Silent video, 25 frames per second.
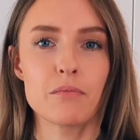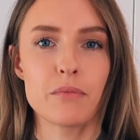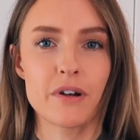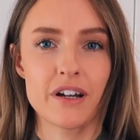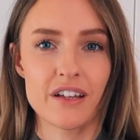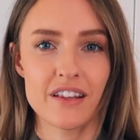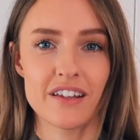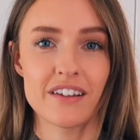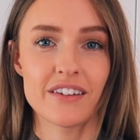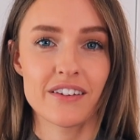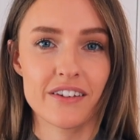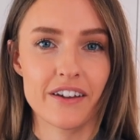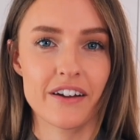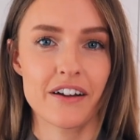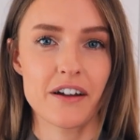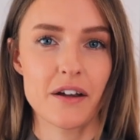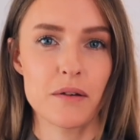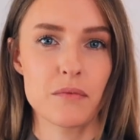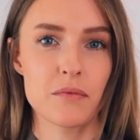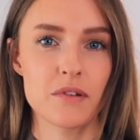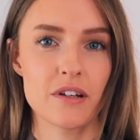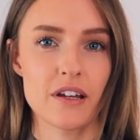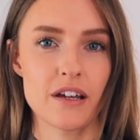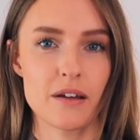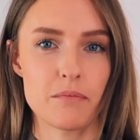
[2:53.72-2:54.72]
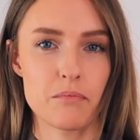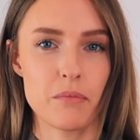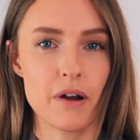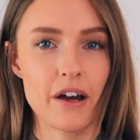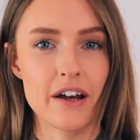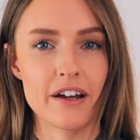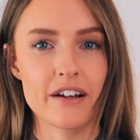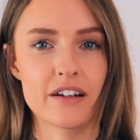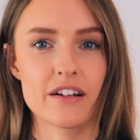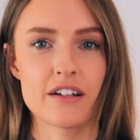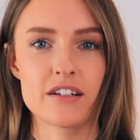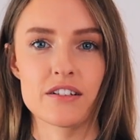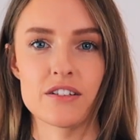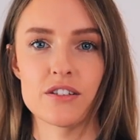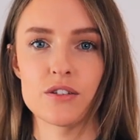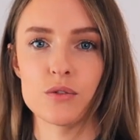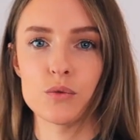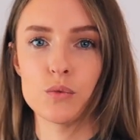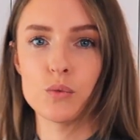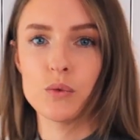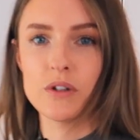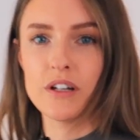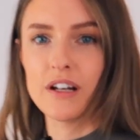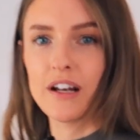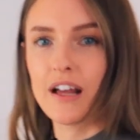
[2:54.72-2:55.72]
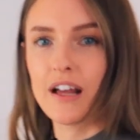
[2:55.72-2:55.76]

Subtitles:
By this time the pine nuts will